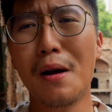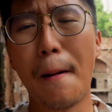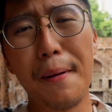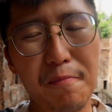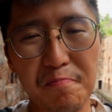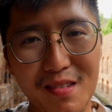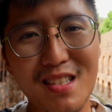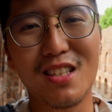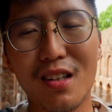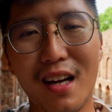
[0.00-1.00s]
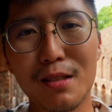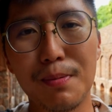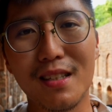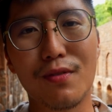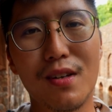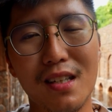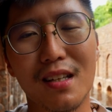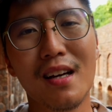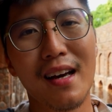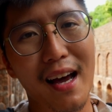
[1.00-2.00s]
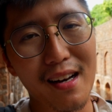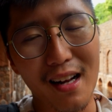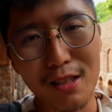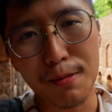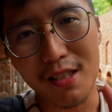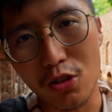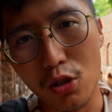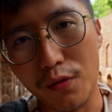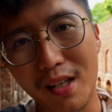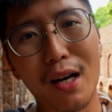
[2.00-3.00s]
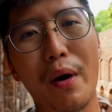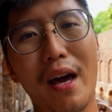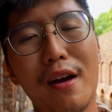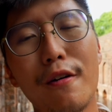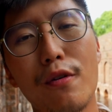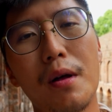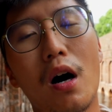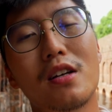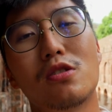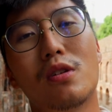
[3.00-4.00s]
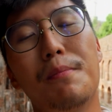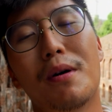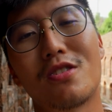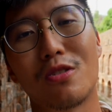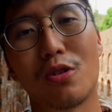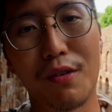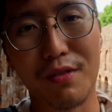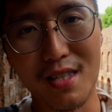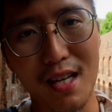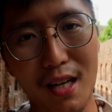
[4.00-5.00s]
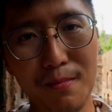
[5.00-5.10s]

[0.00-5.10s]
but still a nice place to visit, and a nice place to sort of get away from the hustle and bustle of the city.